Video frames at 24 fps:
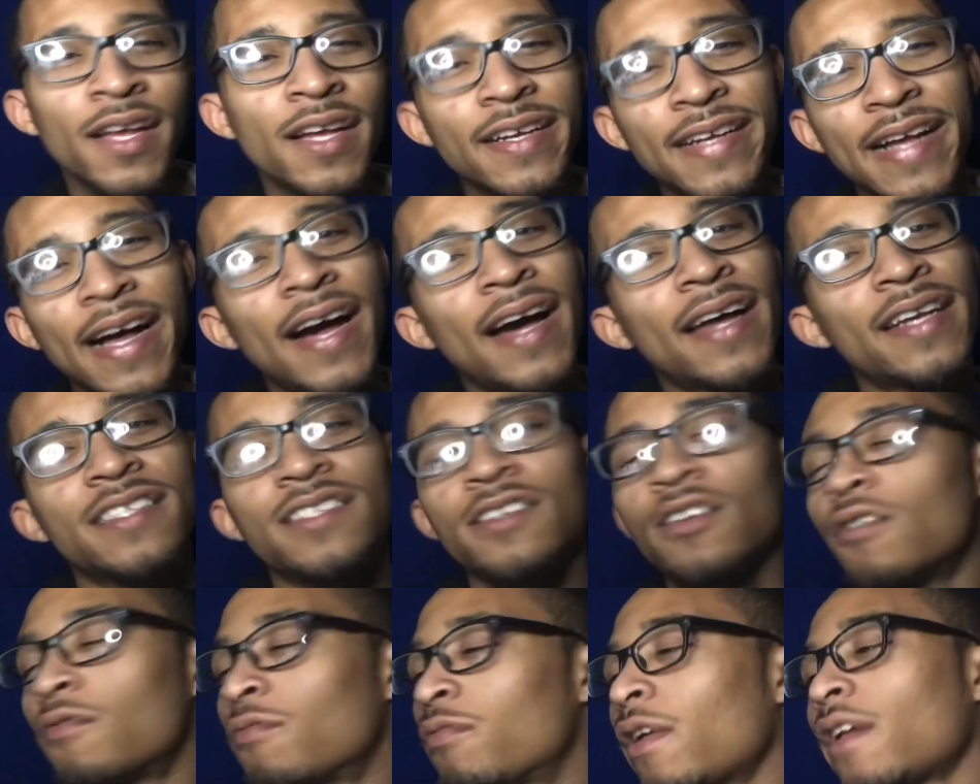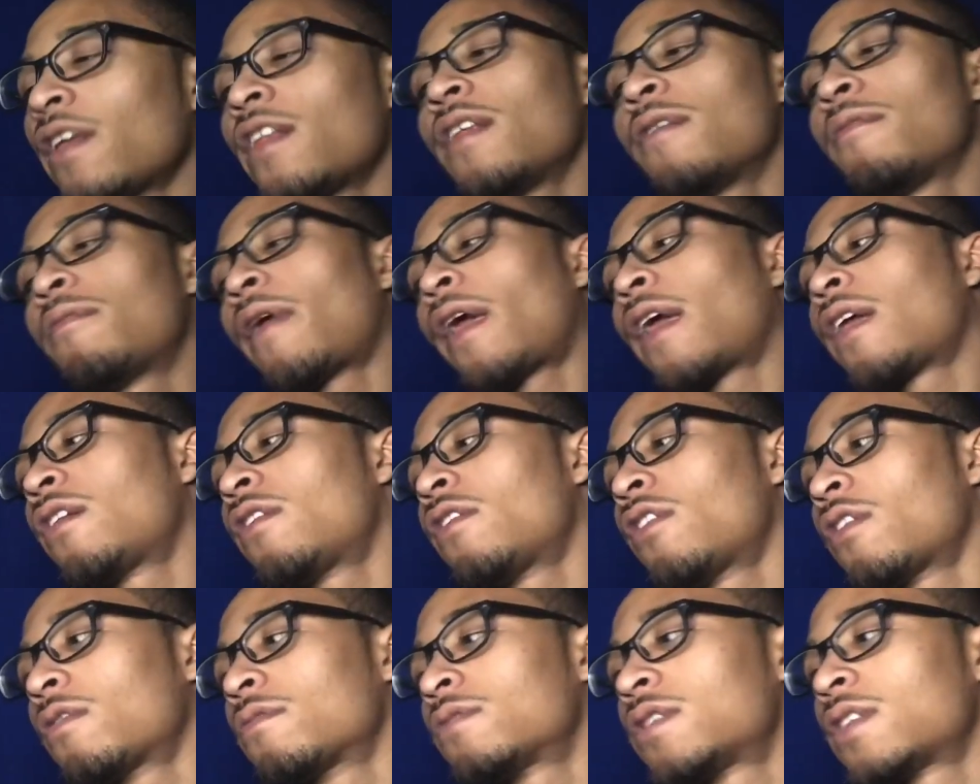God is gonna bring them back. You
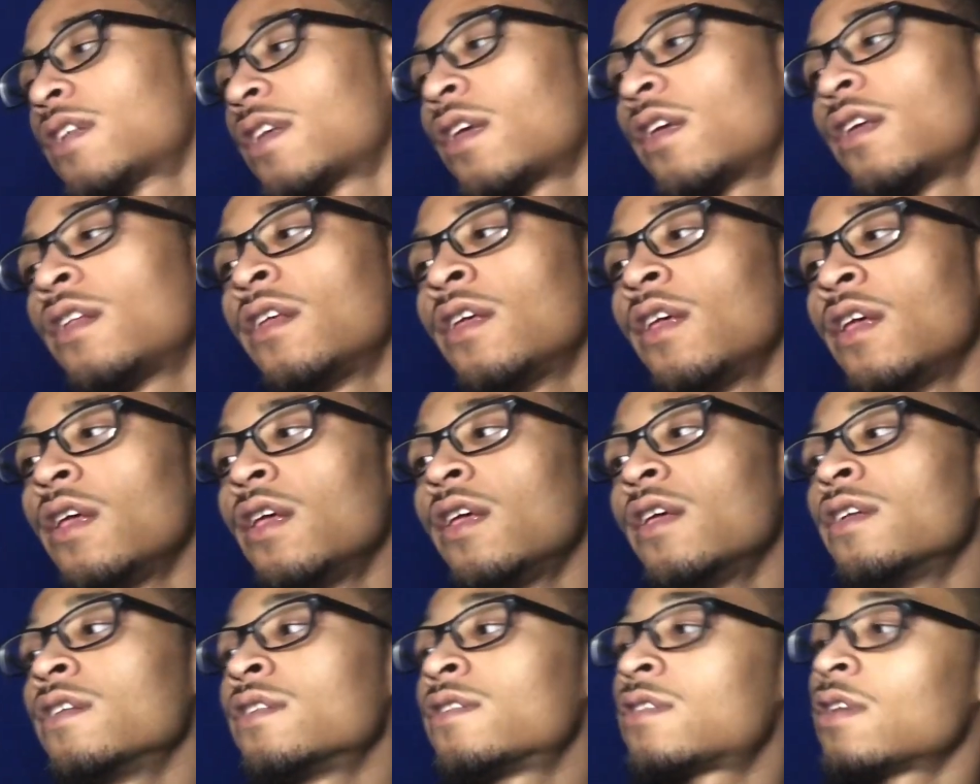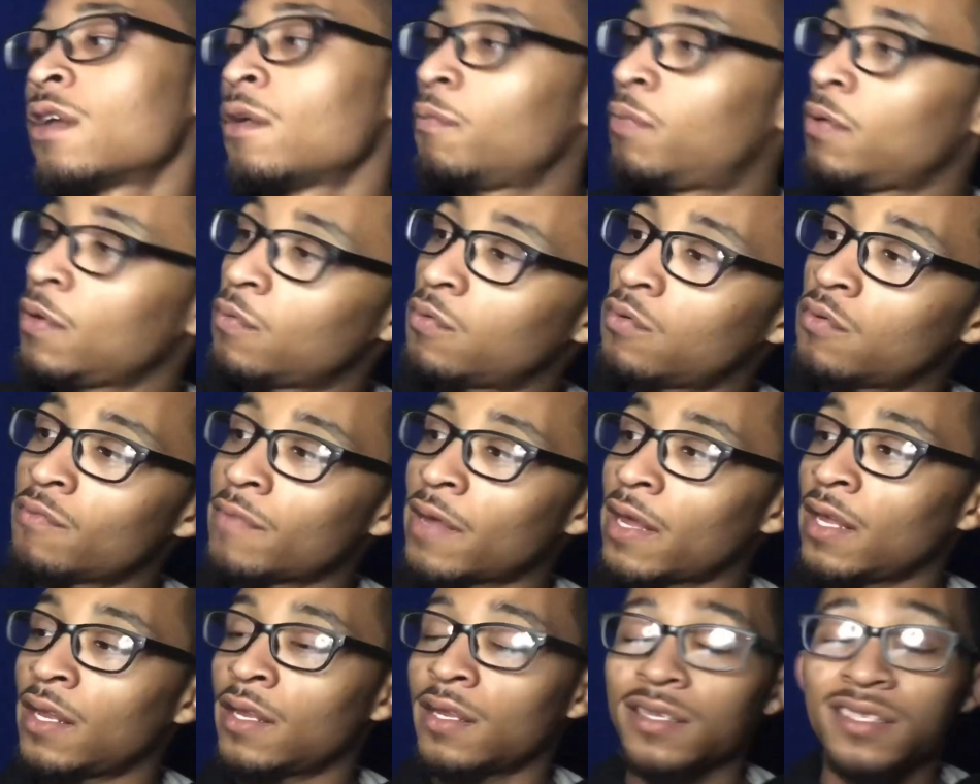know what I'm saying? Some people
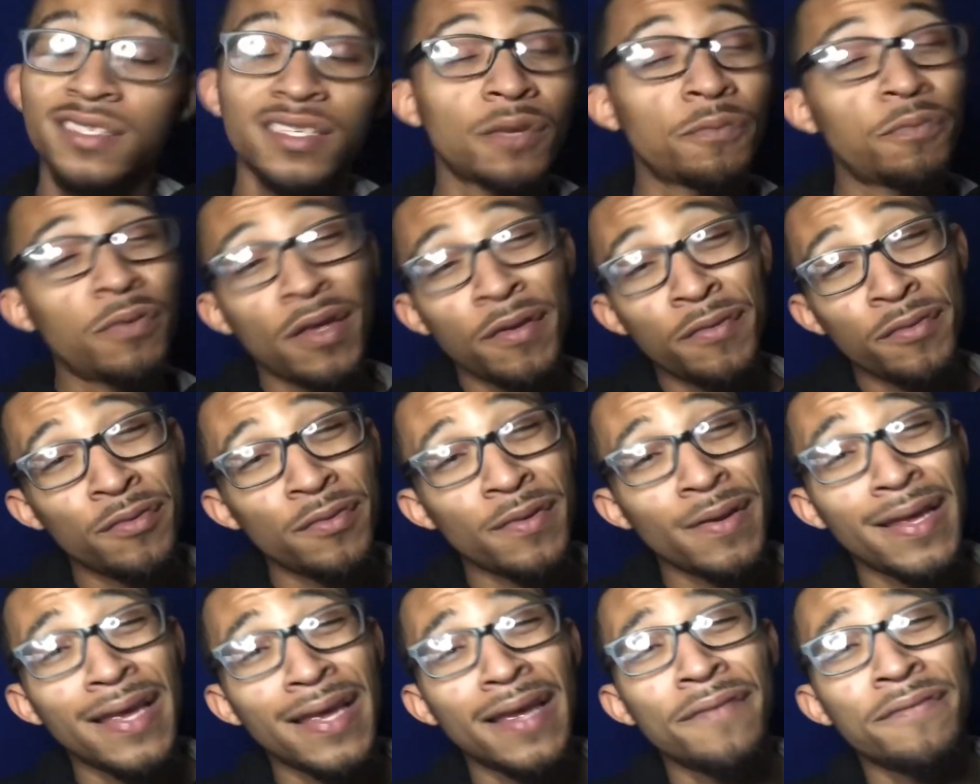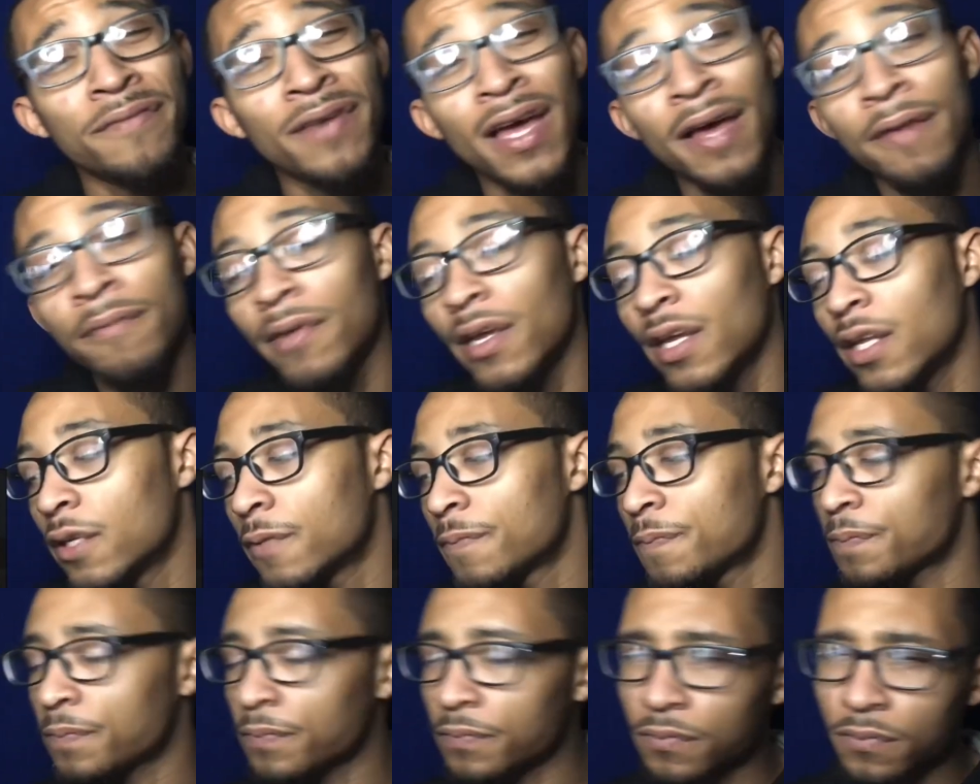made it. Some people have not made it.
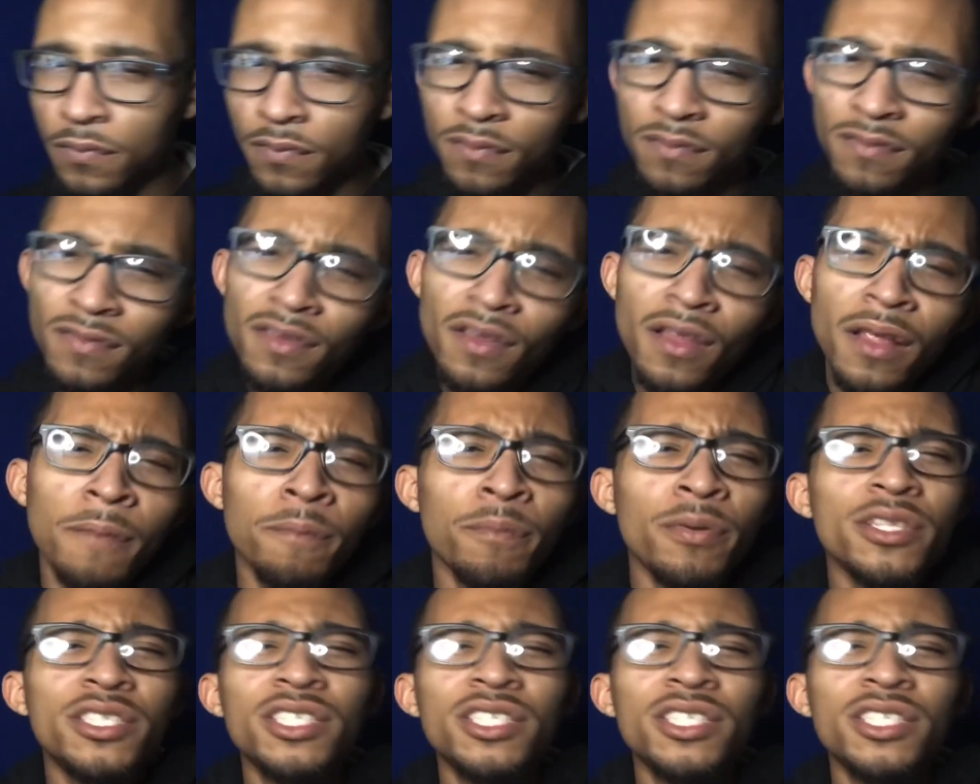But